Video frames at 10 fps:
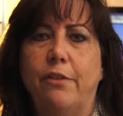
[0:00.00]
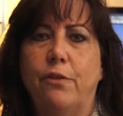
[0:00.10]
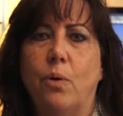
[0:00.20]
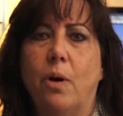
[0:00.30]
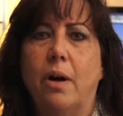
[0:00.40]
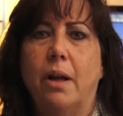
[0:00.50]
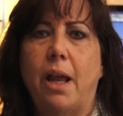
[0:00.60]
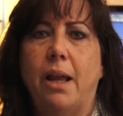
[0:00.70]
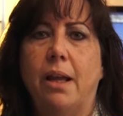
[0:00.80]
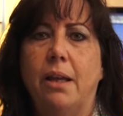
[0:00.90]
for
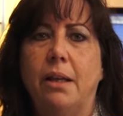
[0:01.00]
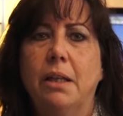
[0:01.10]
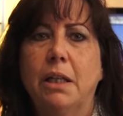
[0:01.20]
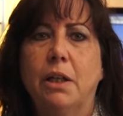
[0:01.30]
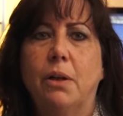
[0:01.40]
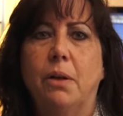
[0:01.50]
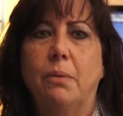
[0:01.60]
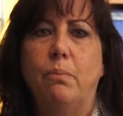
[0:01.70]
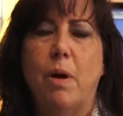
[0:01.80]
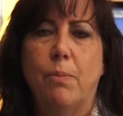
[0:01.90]
a
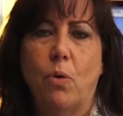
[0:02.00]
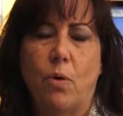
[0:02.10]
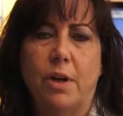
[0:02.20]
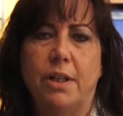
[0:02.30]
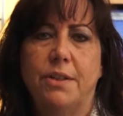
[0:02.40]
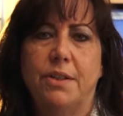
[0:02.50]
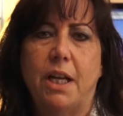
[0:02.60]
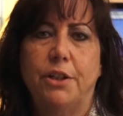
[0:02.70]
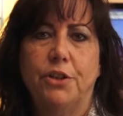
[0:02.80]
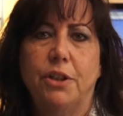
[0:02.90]
member
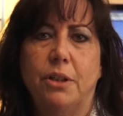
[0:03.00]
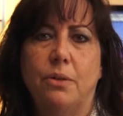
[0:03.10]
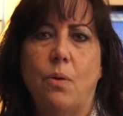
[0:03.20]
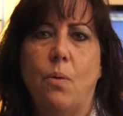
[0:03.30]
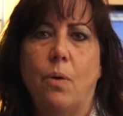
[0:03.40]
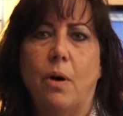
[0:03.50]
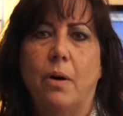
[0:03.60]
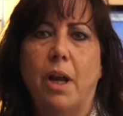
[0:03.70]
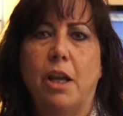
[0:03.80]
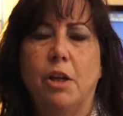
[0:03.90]
organization
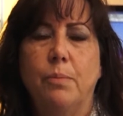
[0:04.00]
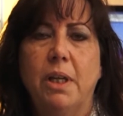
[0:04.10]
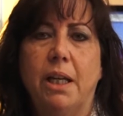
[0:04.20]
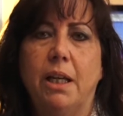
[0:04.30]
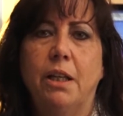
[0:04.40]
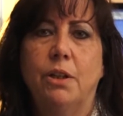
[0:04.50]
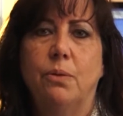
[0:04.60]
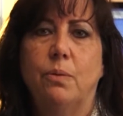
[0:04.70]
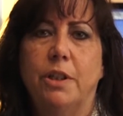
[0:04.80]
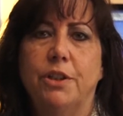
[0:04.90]
or a committee,
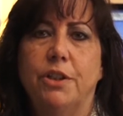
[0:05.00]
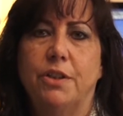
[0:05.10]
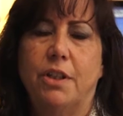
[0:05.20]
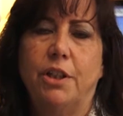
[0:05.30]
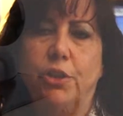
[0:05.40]
which is the